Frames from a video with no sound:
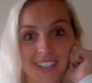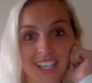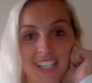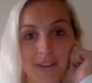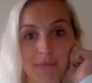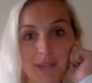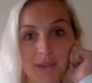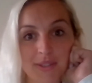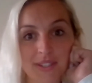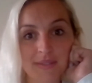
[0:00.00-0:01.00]
He's on
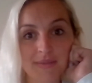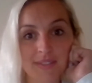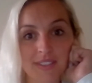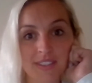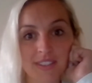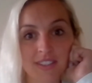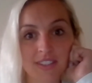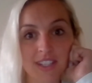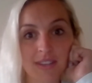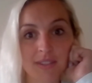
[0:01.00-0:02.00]
mute. Does
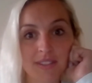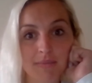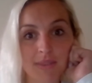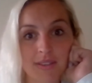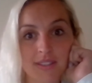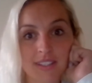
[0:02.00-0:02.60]
he know he's on mute?